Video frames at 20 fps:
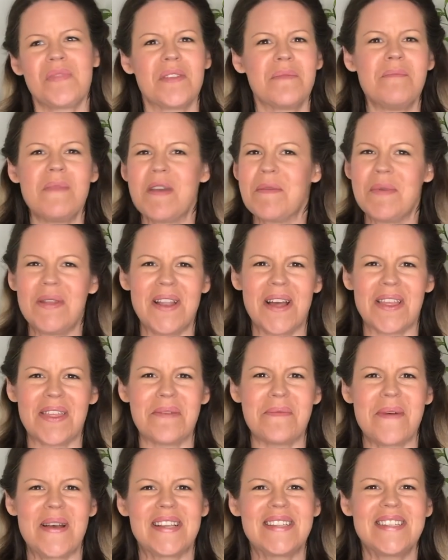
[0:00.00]
maybe not the
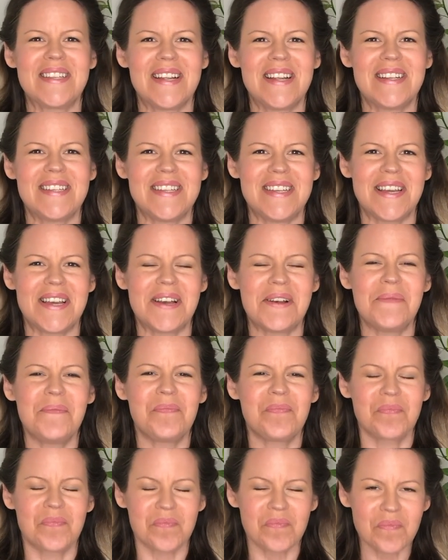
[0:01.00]
best idea.
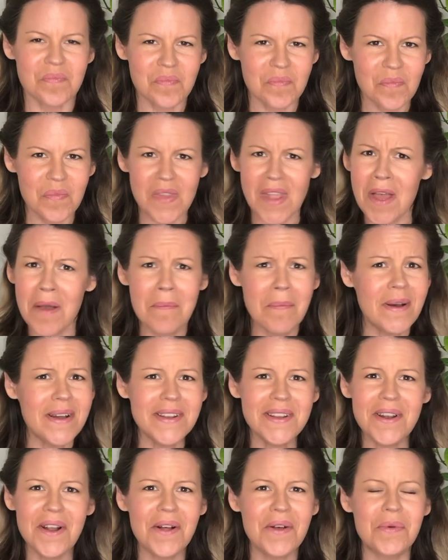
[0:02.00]
But
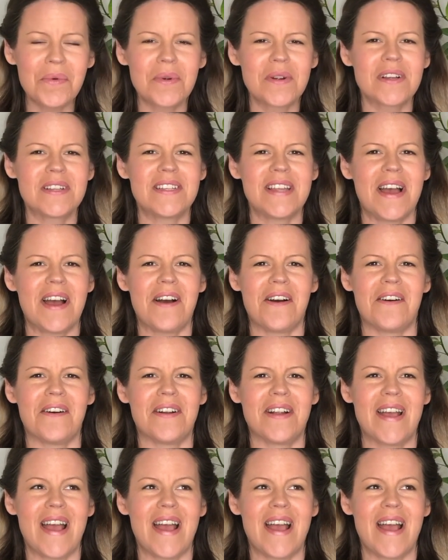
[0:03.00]
it all worked out.